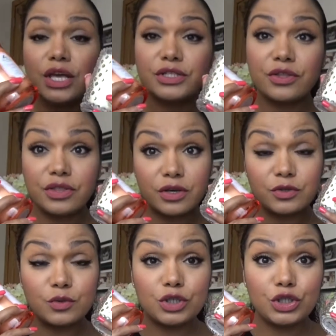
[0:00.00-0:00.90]
So
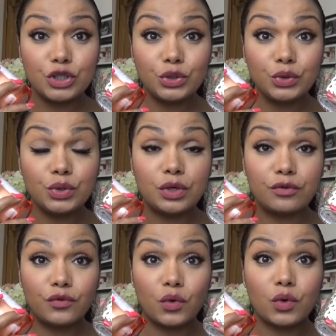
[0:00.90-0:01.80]
those were two
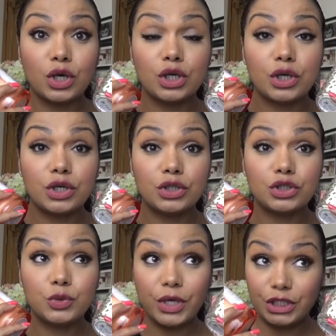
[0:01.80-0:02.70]
for
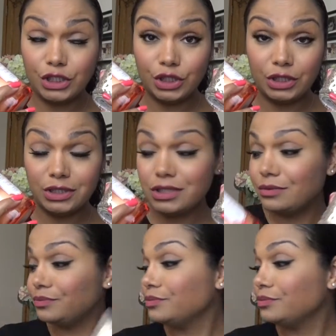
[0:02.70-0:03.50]
$20.